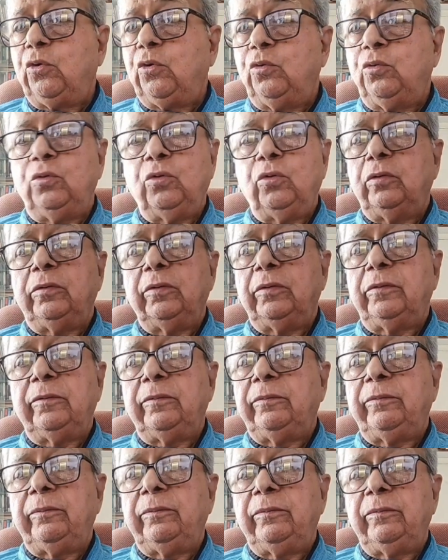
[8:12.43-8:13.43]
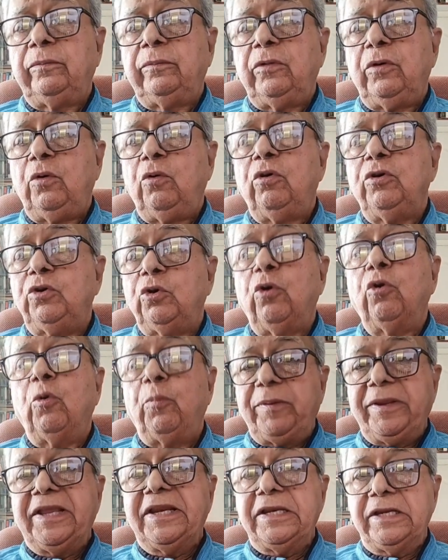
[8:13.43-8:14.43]
to know your
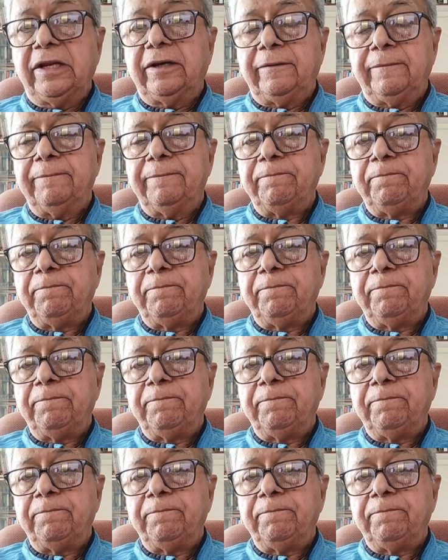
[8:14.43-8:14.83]
opinion.